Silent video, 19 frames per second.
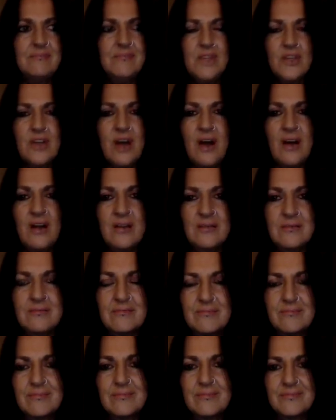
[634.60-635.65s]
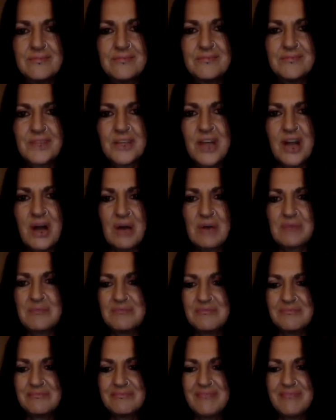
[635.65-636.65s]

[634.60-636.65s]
You can't. You can't.